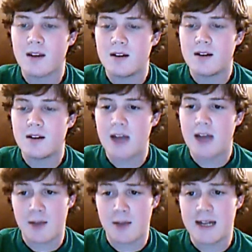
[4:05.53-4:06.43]

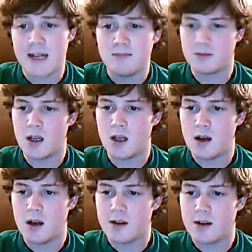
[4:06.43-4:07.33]
Emily,
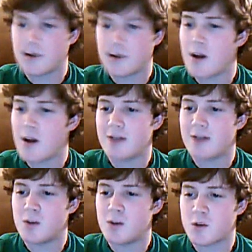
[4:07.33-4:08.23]
sorry you have so
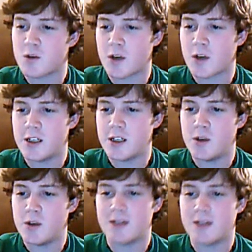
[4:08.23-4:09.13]
much work to do this
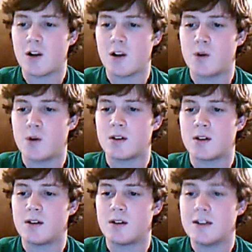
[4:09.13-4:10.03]
close
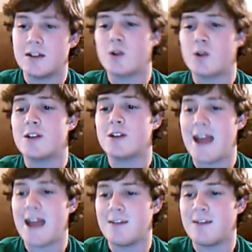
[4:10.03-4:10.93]
to the end of
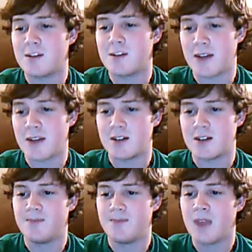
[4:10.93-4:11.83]
the semester.
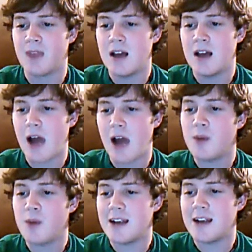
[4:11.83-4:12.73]
I hope that
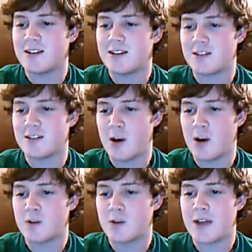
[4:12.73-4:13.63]
it doesn't snow so
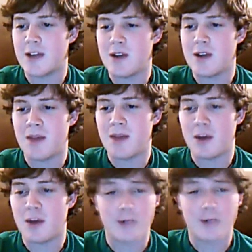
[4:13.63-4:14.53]
that you can make your
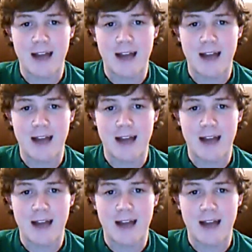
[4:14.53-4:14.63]
flight.